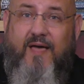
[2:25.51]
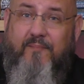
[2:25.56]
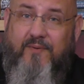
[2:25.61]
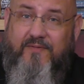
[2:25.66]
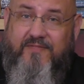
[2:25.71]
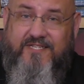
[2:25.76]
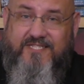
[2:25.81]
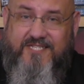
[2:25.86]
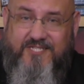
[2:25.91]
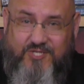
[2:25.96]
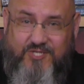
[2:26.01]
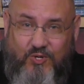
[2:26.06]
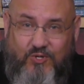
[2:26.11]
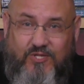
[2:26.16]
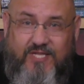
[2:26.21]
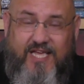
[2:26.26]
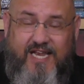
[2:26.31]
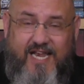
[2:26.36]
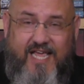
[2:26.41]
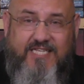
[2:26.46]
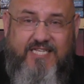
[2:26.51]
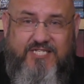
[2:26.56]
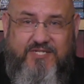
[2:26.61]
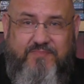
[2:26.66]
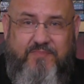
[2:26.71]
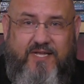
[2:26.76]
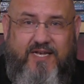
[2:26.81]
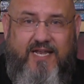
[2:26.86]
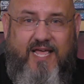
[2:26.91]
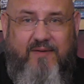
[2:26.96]
But this is only an
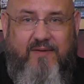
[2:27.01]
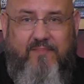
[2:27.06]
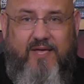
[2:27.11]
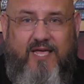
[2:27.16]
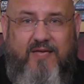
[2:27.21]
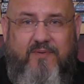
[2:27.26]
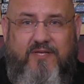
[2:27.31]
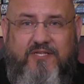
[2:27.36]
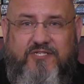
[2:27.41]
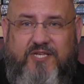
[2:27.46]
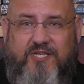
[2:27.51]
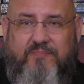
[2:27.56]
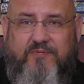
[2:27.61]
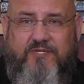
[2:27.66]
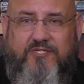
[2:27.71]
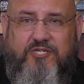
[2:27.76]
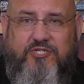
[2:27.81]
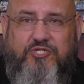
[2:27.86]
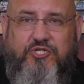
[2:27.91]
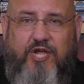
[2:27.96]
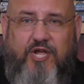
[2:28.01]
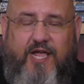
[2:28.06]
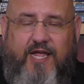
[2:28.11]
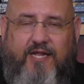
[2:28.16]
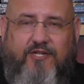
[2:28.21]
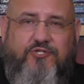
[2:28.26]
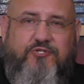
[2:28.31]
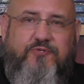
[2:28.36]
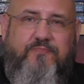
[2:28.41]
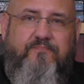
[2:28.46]
estimate and may be subject to
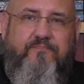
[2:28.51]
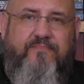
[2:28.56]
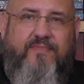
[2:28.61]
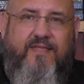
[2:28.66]
change.